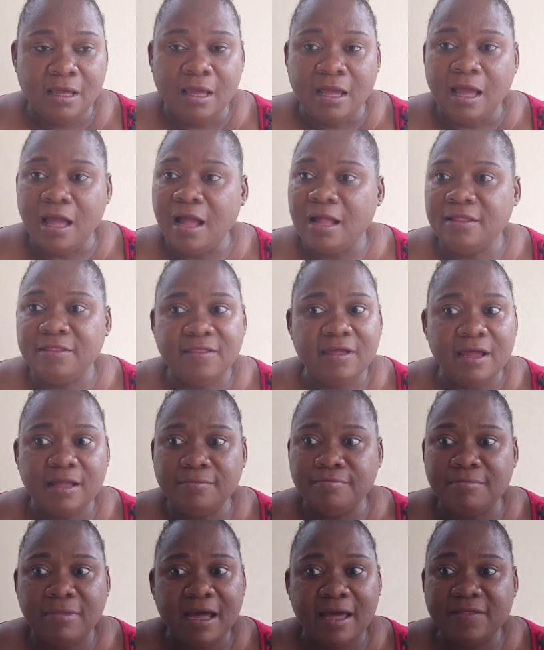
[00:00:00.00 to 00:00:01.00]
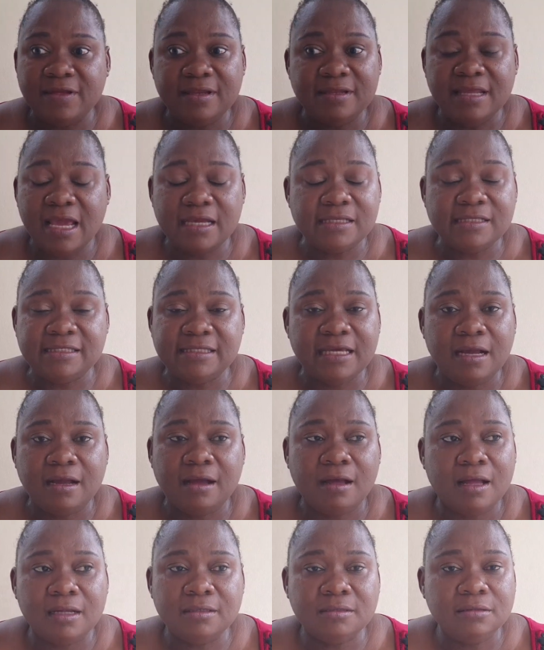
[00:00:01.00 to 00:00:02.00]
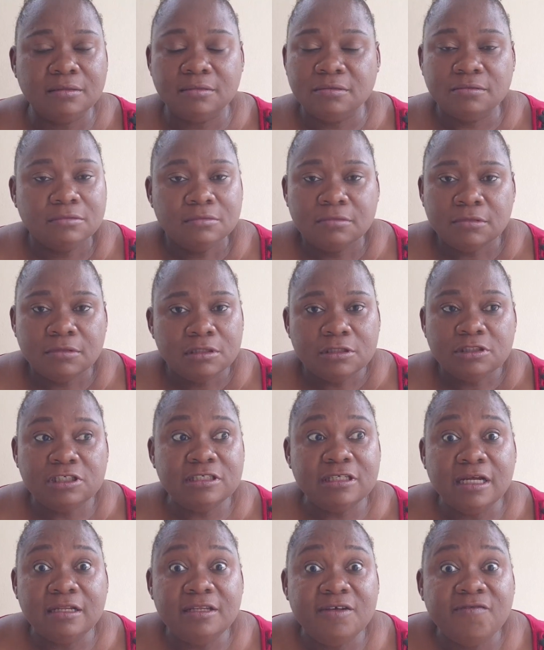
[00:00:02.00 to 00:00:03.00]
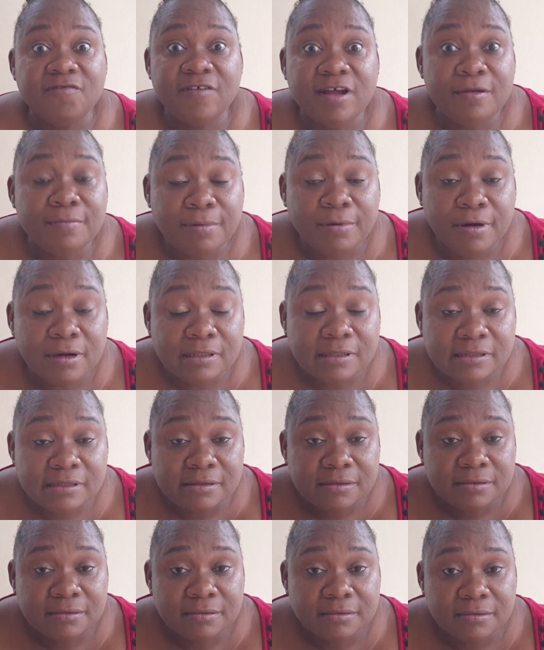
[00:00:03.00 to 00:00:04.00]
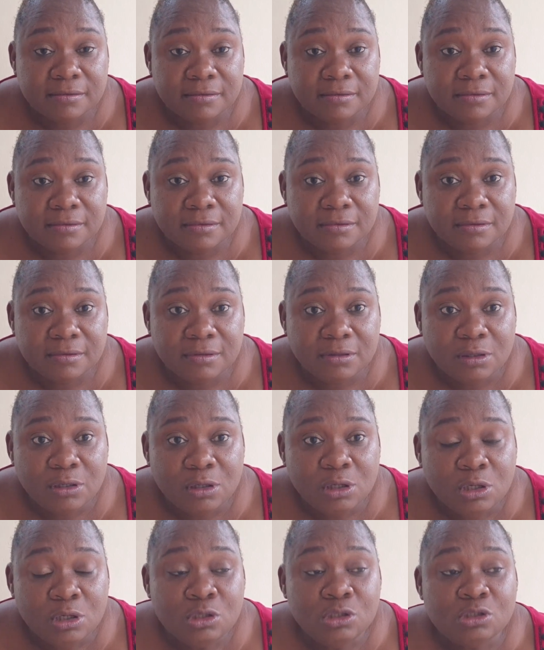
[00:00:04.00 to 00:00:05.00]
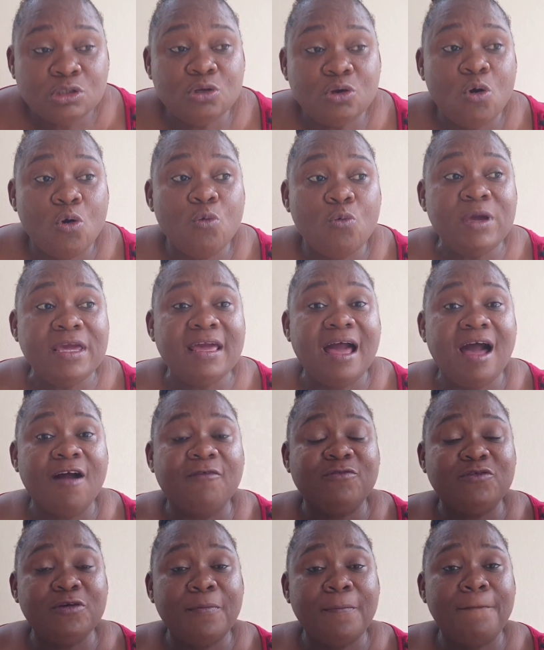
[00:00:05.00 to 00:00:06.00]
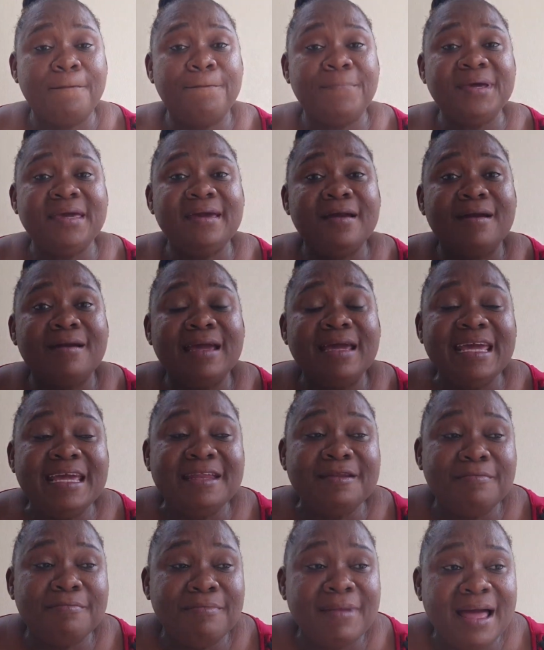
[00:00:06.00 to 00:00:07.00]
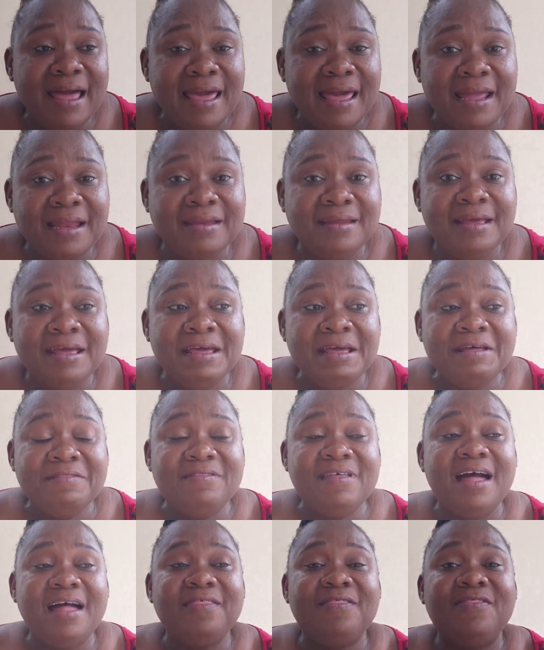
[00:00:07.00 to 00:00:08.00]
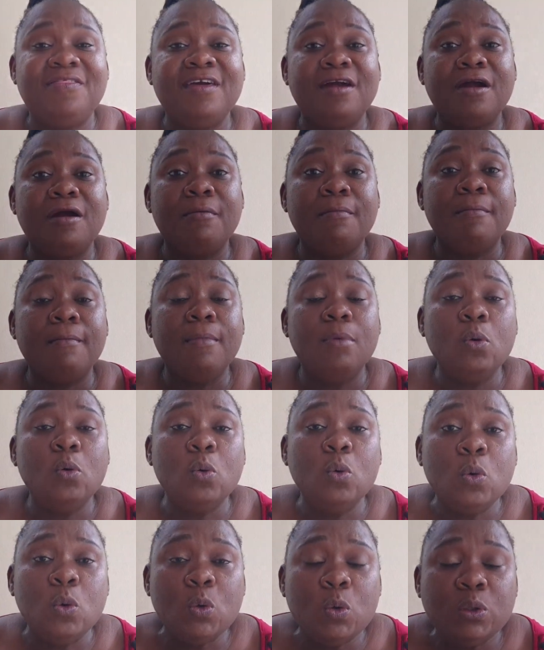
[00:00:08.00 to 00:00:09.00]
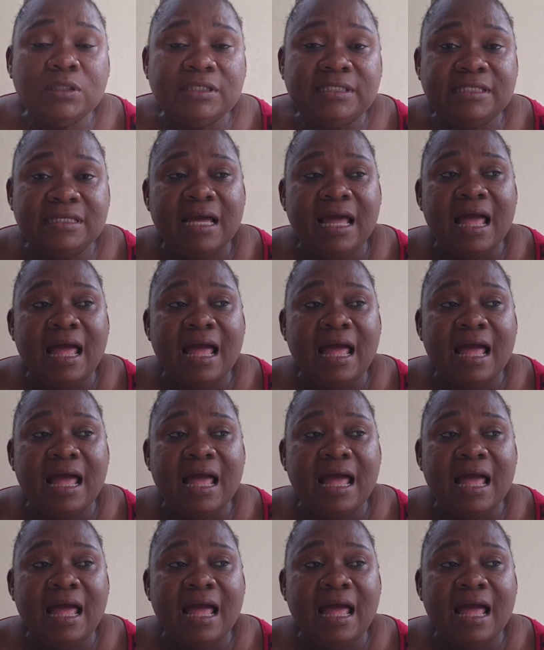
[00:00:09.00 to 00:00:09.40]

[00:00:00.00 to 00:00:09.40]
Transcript: And then by the next second, she's a different person. So we have to bear in mind that their moods